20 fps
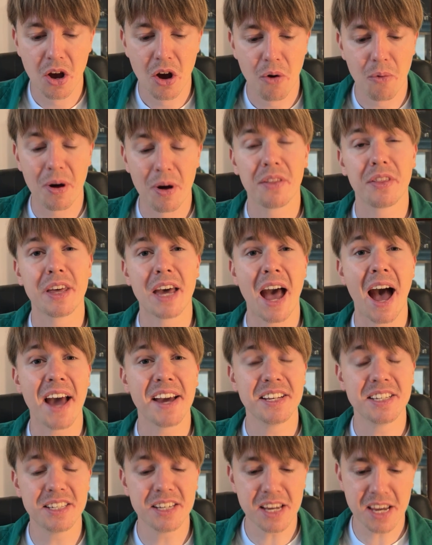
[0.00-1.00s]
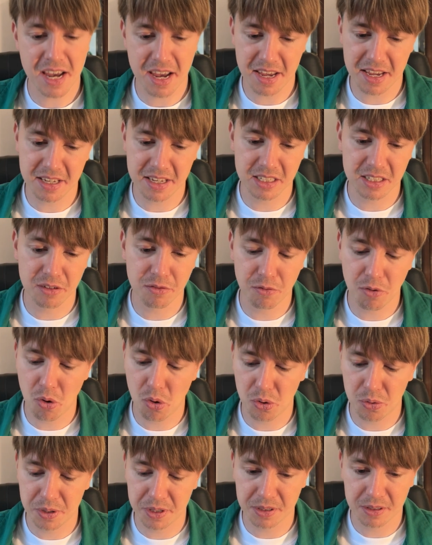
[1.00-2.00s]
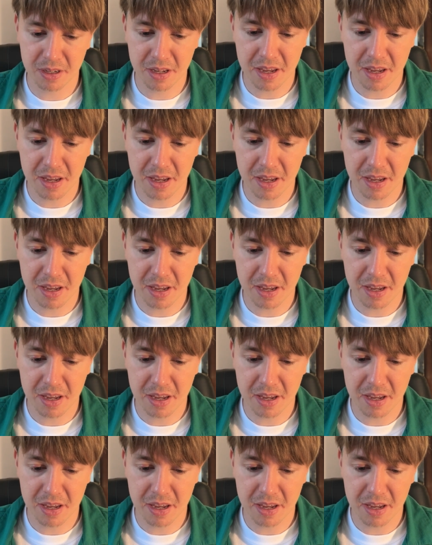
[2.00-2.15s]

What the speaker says: Well, the idea is the following.